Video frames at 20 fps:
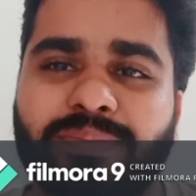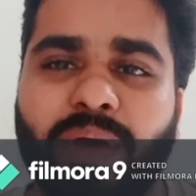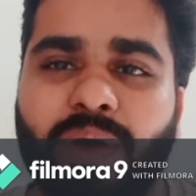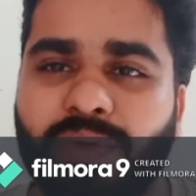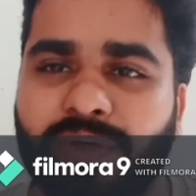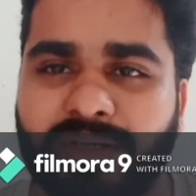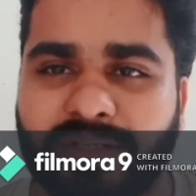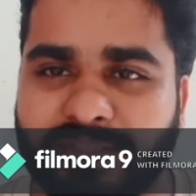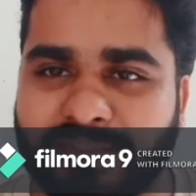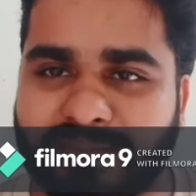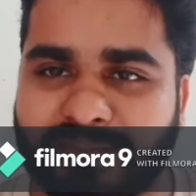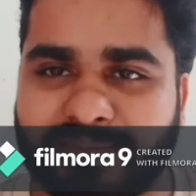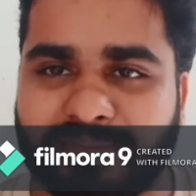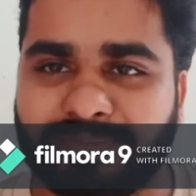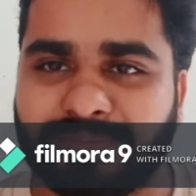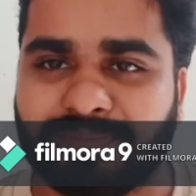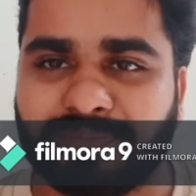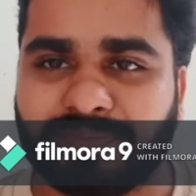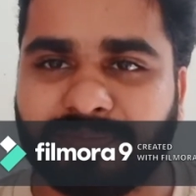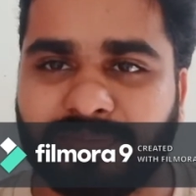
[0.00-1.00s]
boundaries.
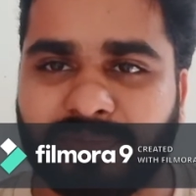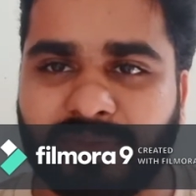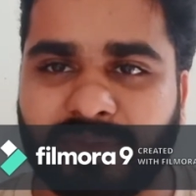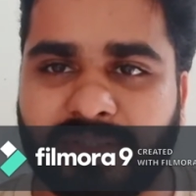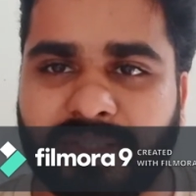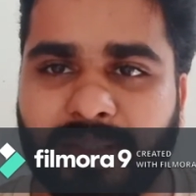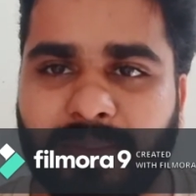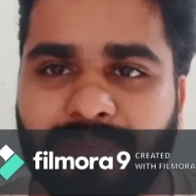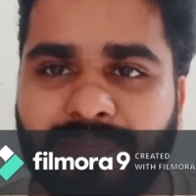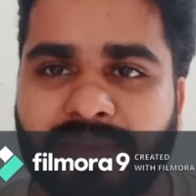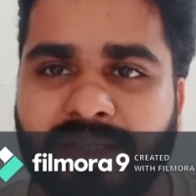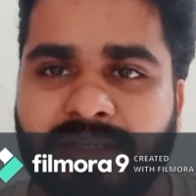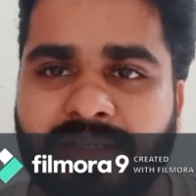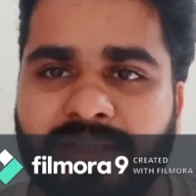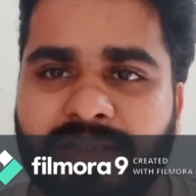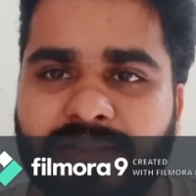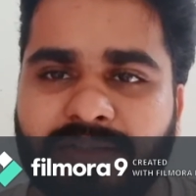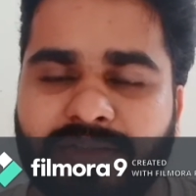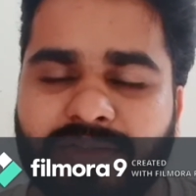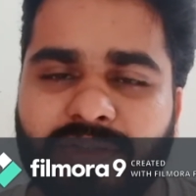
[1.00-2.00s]
Okay,
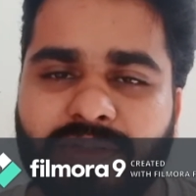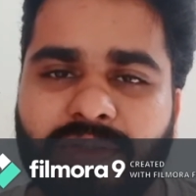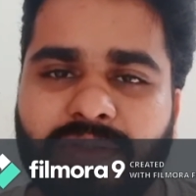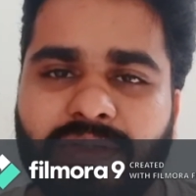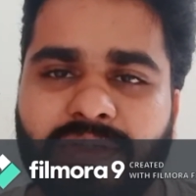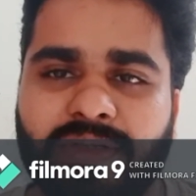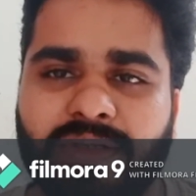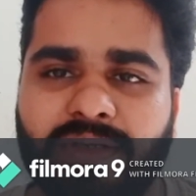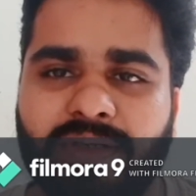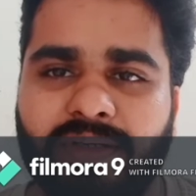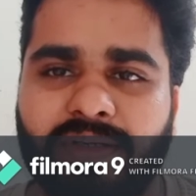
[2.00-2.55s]
so